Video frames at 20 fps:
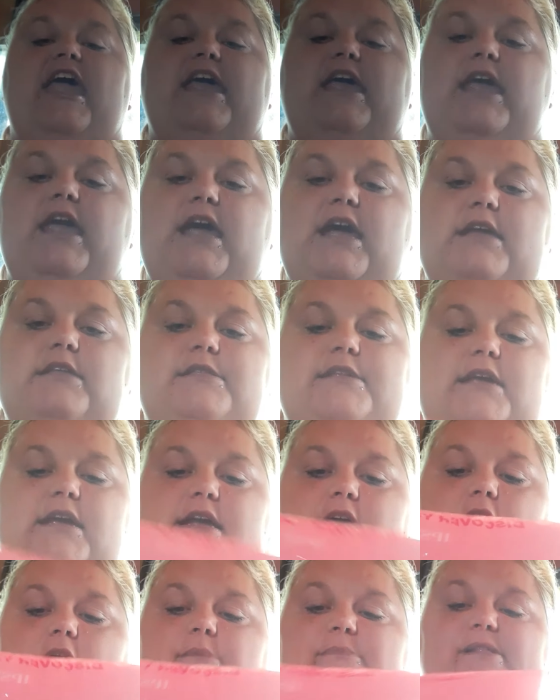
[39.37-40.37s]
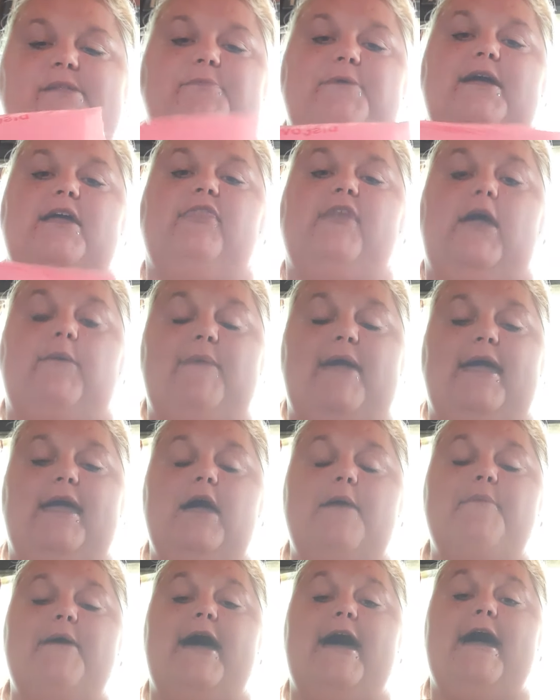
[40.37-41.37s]
And it comes with a
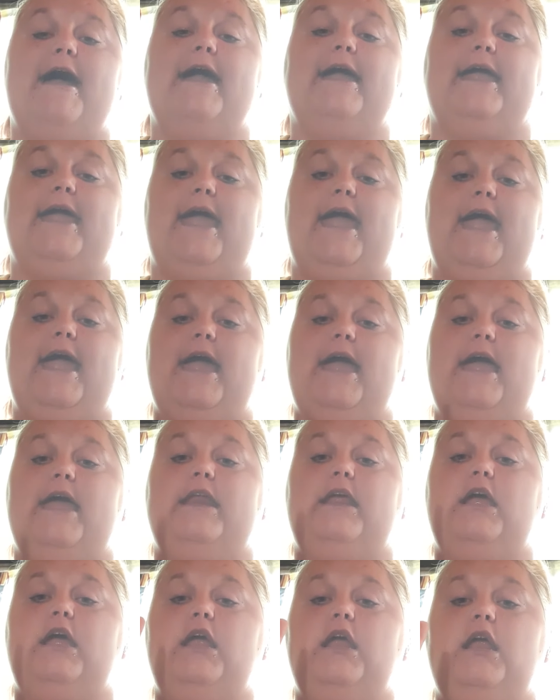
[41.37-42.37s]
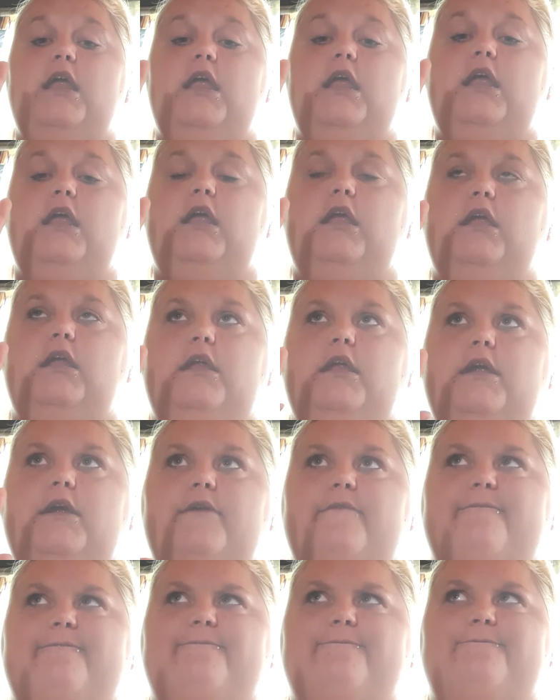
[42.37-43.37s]
makeup bag and
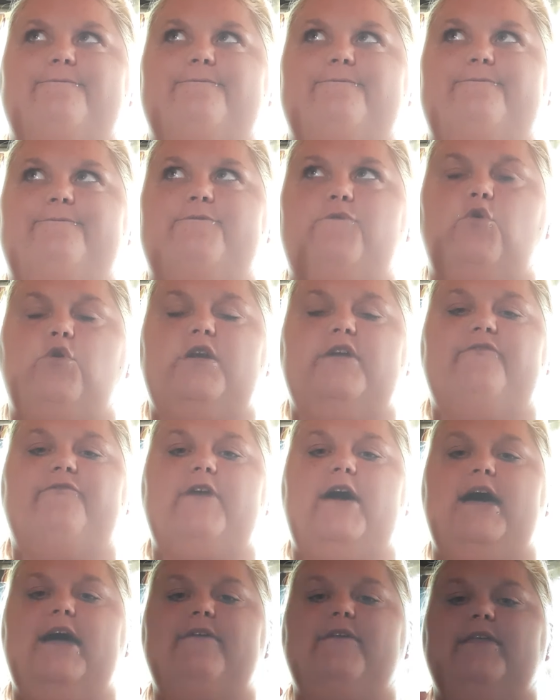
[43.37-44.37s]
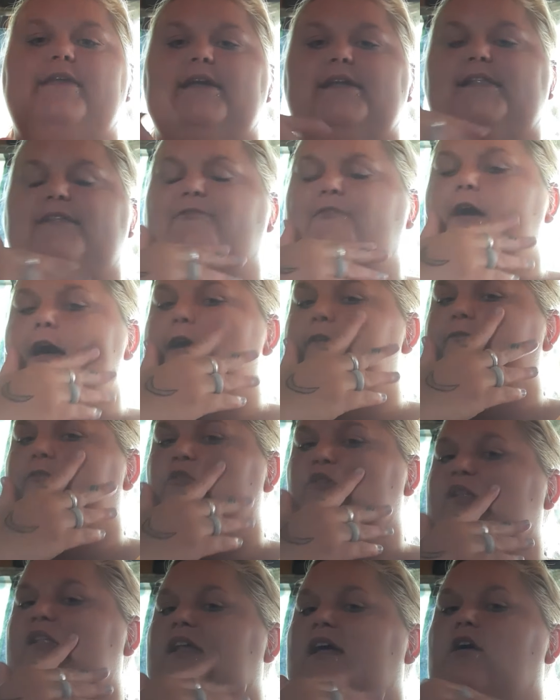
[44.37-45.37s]
four to five, I think it's five
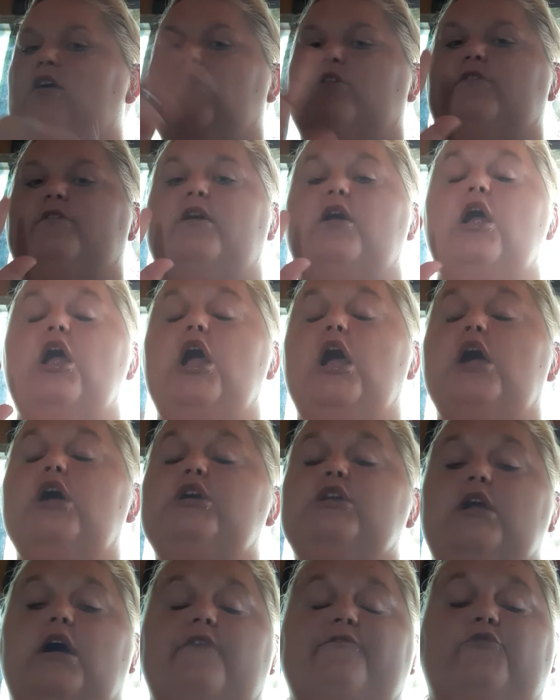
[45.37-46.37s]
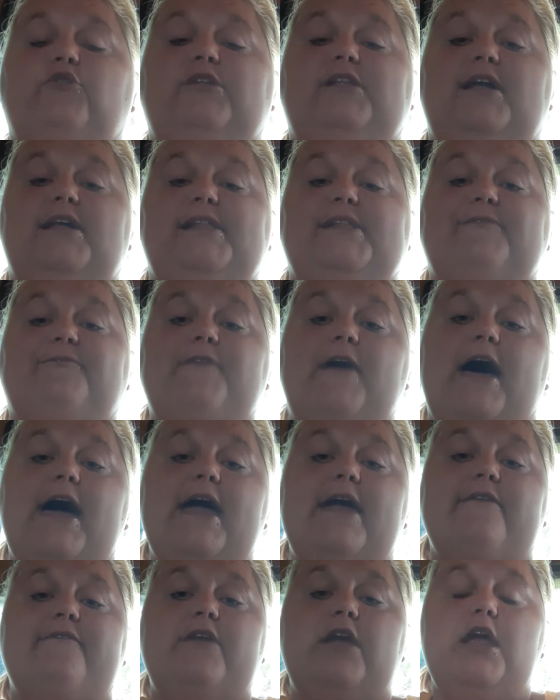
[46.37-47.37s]
full size, or not full size,
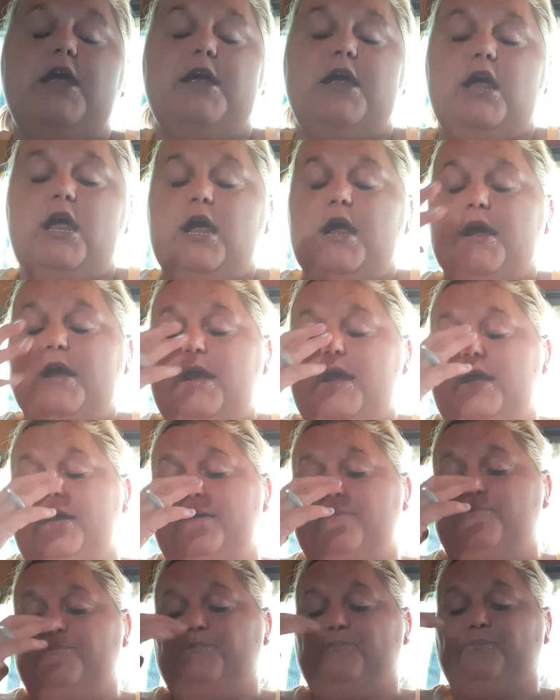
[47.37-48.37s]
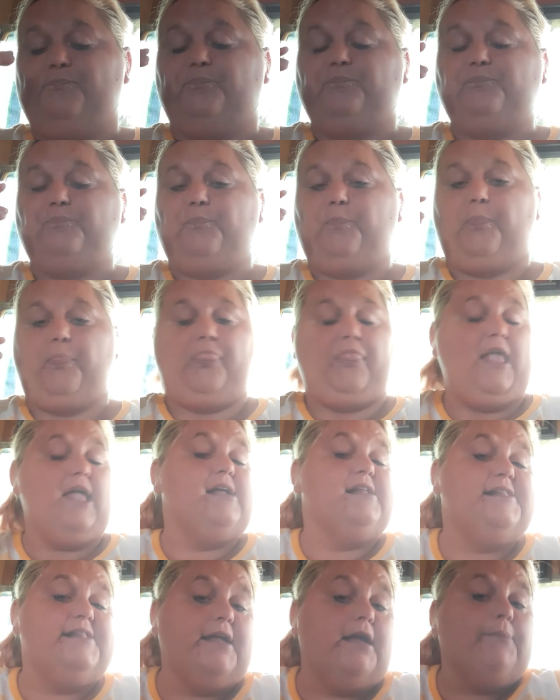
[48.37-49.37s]
five um,
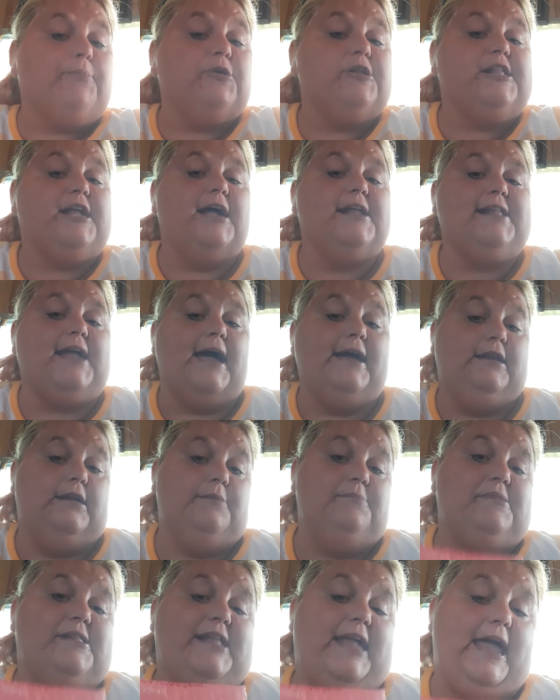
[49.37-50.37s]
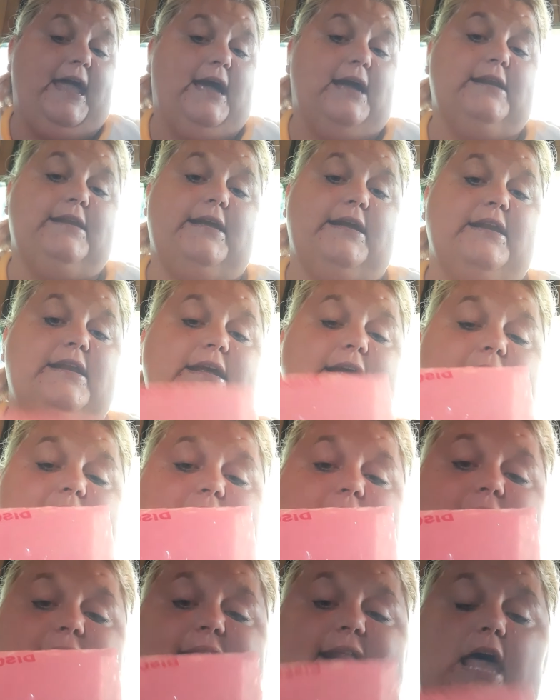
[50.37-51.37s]
sample size items. And it
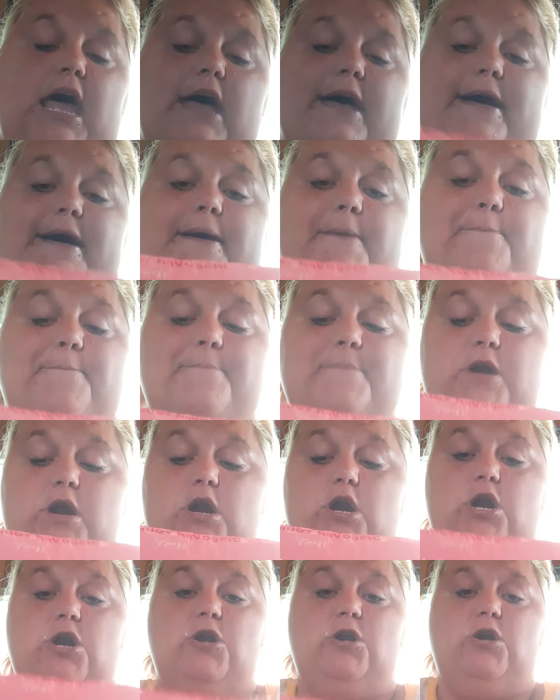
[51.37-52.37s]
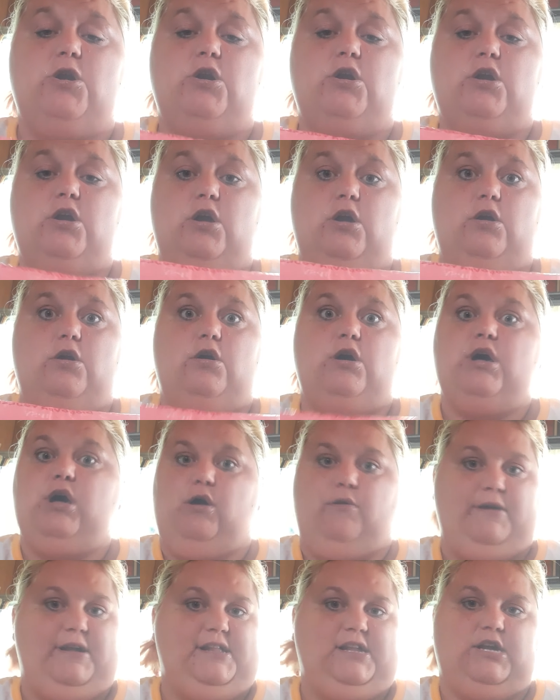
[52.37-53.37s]
is um,
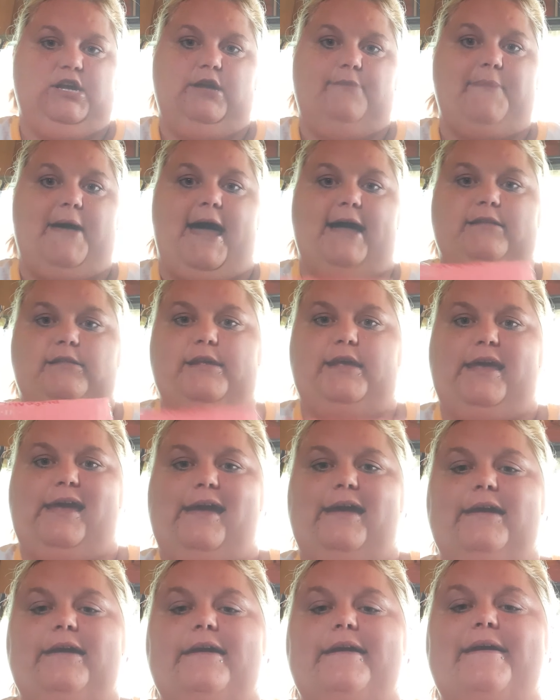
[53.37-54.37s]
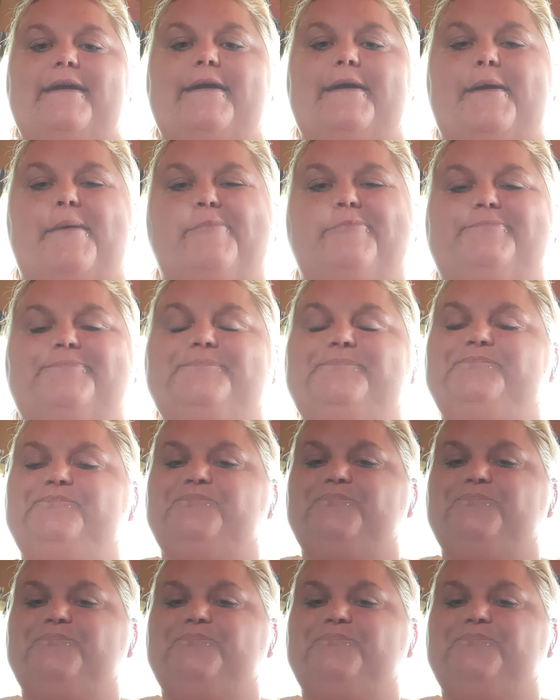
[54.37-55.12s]
always a good bag to get. Um,